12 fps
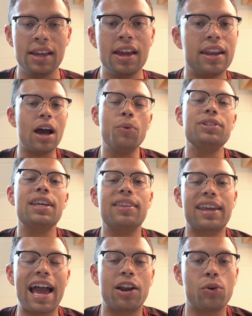Now, I would say the
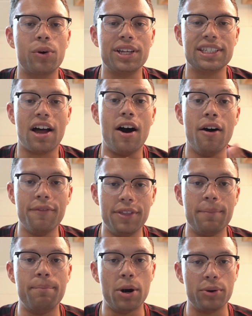categories of the
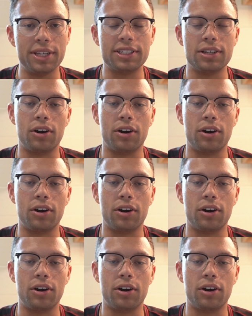bonus